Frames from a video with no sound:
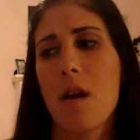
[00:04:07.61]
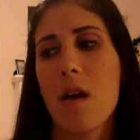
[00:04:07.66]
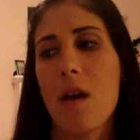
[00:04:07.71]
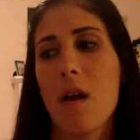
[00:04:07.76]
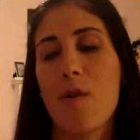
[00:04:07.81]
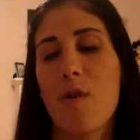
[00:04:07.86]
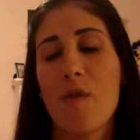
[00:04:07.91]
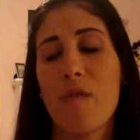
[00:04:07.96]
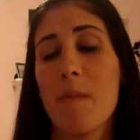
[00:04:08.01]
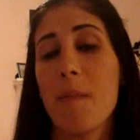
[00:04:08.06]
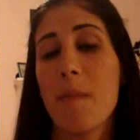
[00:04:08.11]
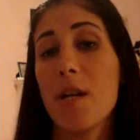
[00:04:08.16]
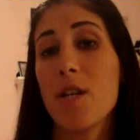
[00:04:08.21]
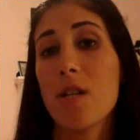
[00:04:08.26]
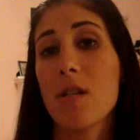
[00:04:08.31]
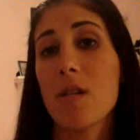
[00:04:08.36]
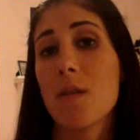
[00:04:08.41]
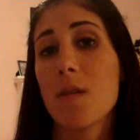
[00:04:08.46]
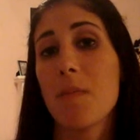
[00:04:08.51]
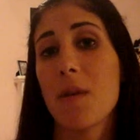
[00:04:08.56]
And I don't know if I
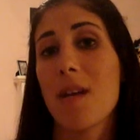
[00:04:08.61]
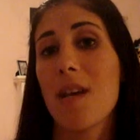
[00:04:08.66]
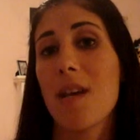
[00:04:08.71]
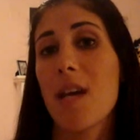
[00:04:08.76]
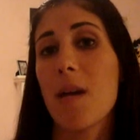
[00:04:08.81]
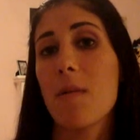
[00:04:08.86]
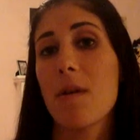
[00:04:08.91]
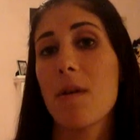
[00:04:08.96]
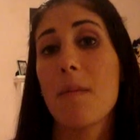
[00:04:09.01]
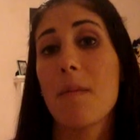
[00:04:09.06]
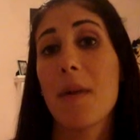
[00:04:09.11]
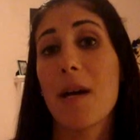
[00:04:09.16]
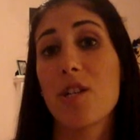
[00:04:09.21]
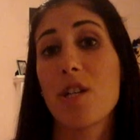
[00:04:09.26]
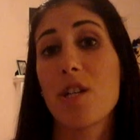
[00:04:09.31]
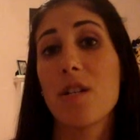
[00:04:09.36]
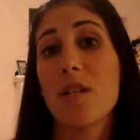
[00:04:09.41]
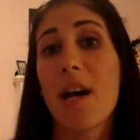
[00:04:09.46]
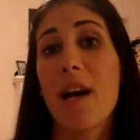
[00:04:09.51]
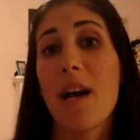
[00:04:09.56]
mentioned this, but it came with a
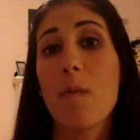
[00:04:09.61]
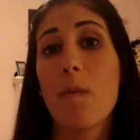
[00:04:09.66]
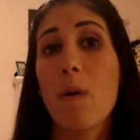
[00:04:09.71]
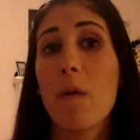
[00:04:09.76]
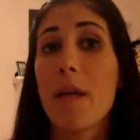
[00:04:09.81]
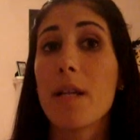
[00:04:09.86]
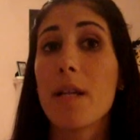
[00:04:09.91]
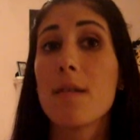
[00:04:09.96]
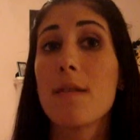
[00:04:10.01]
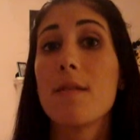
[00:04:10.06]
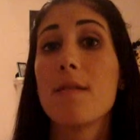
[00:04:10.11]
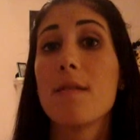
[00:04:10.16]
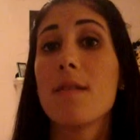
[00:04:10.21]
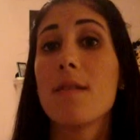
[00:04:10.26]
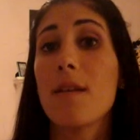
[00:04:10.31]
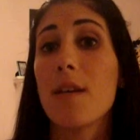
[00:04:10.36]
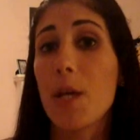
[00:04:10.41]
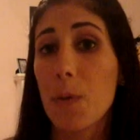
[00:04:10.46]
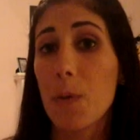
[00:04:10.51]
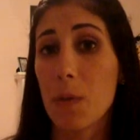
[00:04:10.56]
matching towel that's
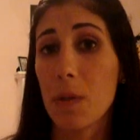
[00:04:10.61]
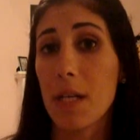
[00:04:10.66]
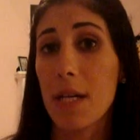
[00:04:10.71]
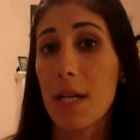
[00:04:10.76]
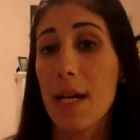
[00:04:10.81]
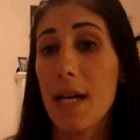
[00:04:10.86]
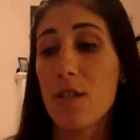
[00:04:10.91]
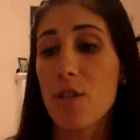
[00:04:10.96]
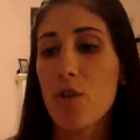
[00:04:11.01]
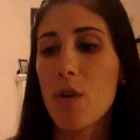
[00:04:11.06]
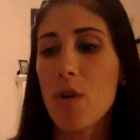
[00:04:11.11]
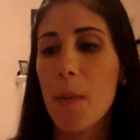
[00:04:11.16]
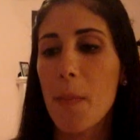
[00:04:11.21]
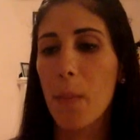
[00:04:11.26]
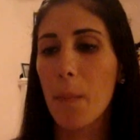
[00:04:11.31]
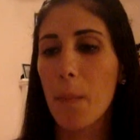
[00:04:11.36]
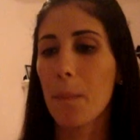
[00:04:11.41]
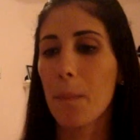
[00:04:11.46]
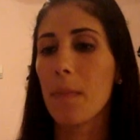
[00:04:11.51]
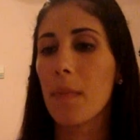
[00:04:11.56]
equally as
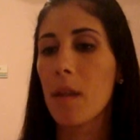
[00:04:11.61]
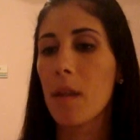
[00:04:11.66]
adorable.